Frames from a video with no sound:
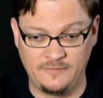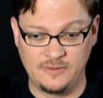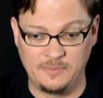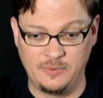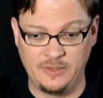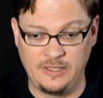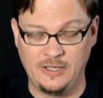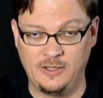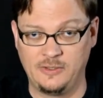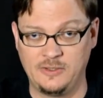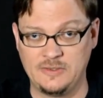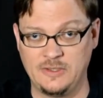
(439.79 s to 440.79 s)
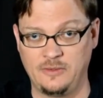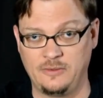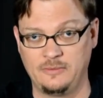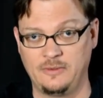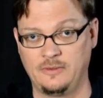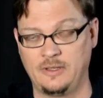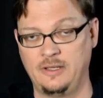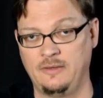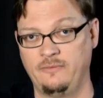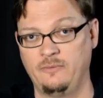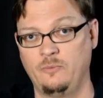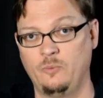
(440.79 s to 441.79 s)
supporting characters that are kind
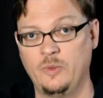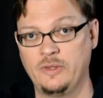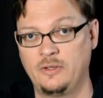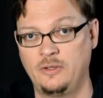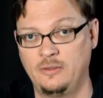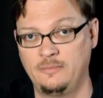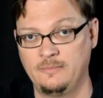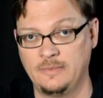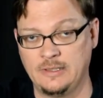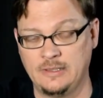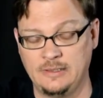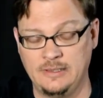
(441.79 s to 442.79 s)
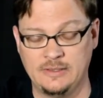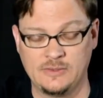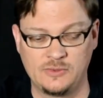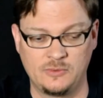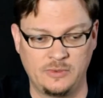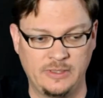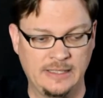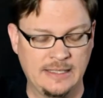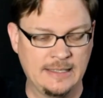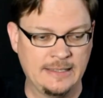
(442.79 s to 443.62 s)
of with her in the story.